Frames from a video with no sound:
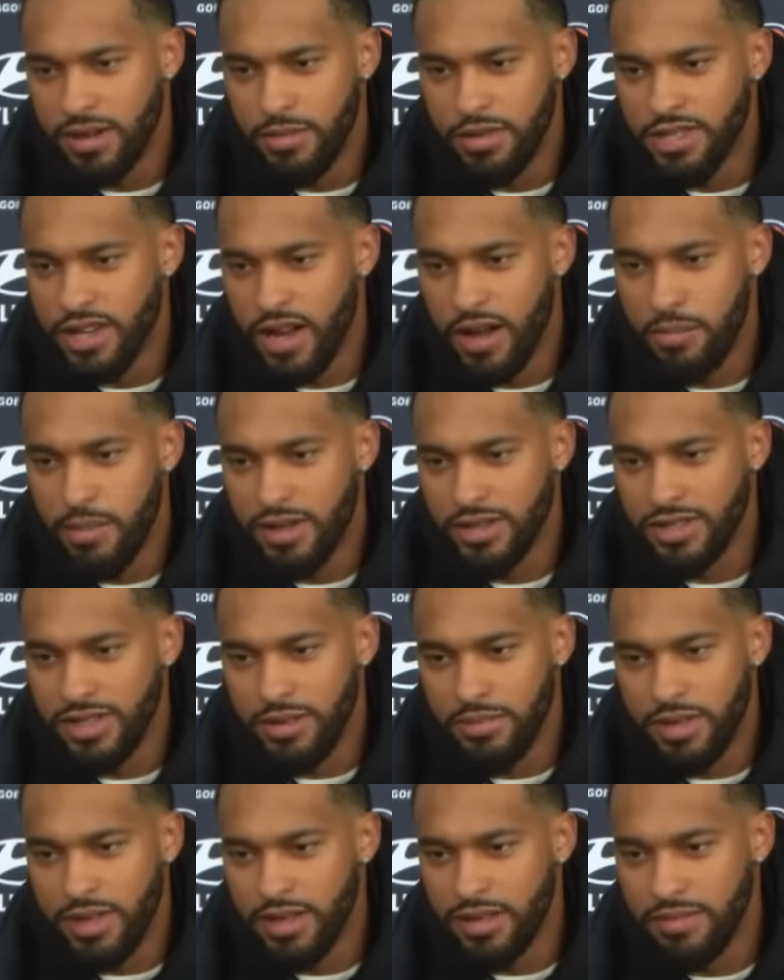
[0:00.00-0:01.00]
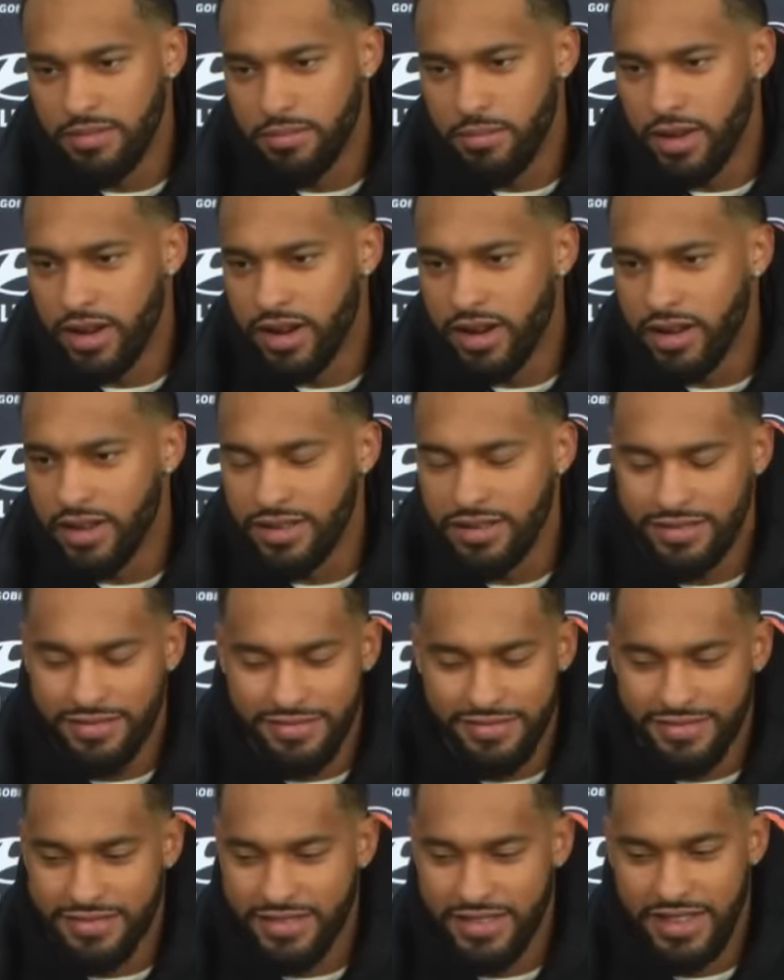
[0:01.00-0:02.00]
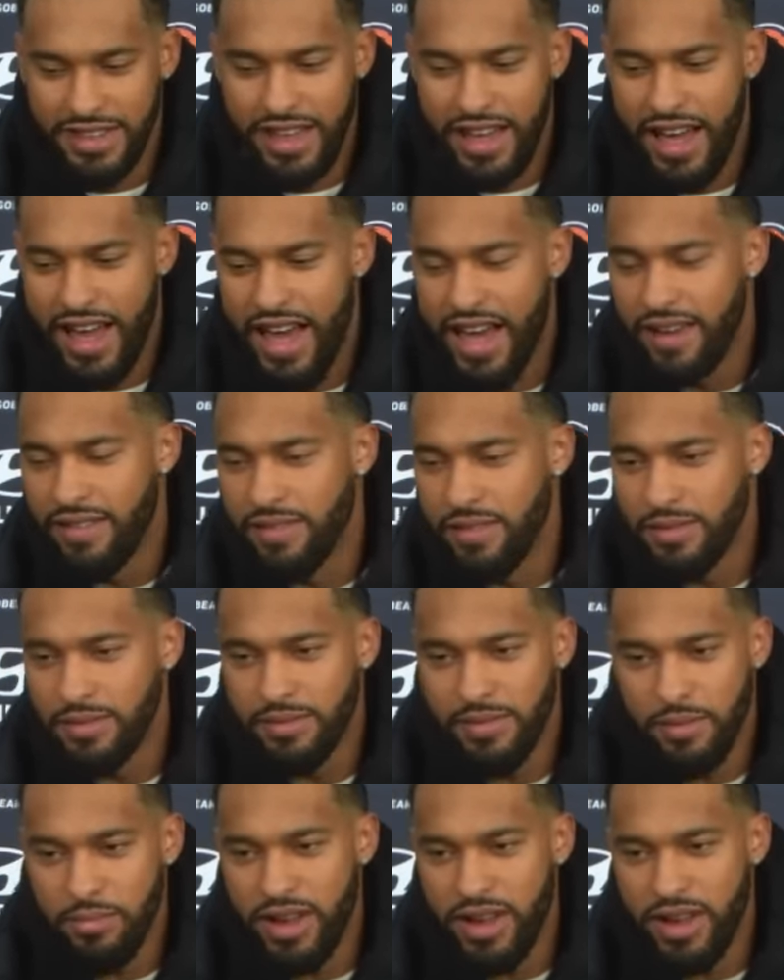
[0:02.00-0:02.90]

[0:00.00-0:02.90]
talking about something, but I'm